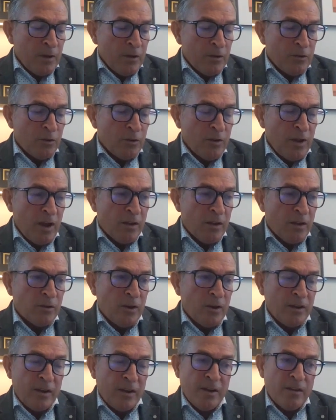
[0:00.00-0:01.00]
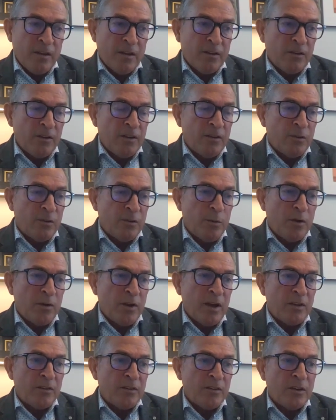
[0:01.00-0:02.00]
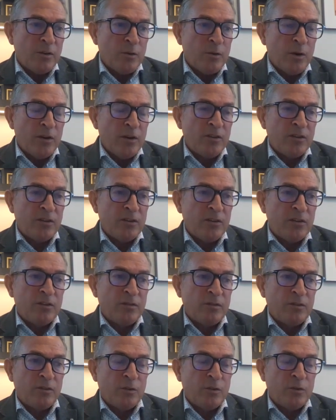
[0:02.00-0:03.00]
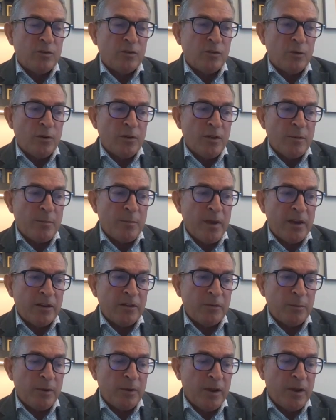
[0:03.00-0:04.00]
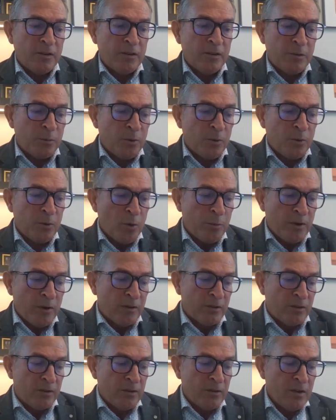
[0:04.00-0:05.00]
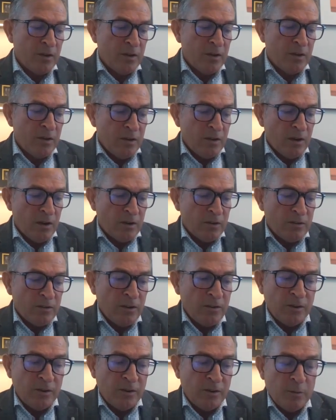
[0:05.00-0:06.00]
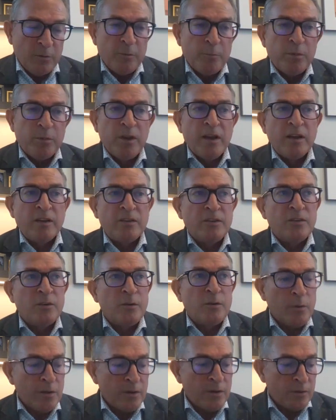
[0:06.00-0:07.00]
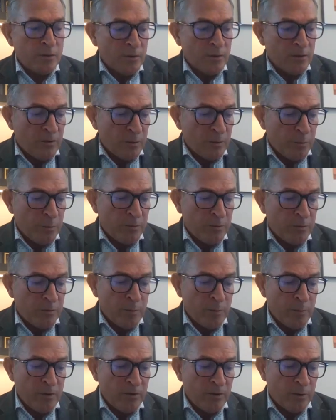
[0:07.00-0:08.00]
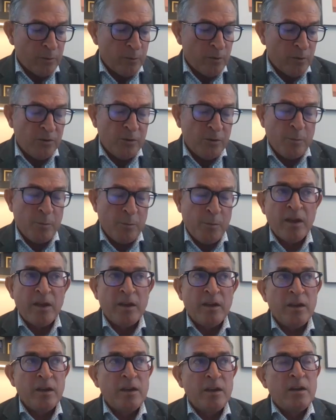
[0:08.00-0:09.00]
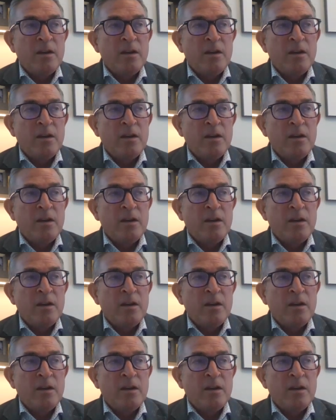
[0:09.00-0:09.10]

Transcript: so yeah, there, again, it's about asking questions to ensure that management has appropriate systems in place. So whether it's the performance, like what's the pay